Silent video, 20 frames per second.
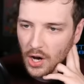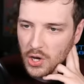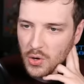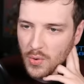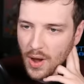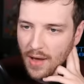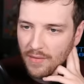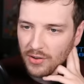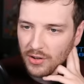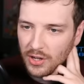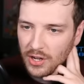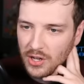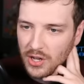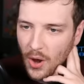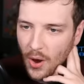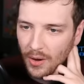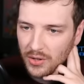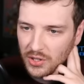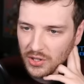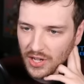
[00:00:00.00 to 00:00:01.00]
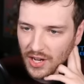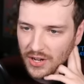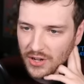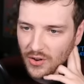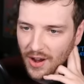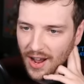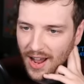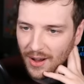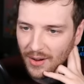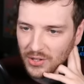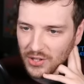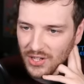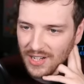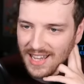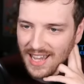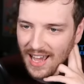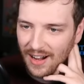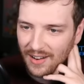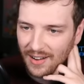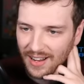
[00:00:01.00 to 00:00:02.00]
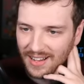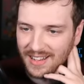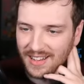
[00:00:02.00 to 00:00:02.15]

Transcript: Are you ever gonna go outside your house and get a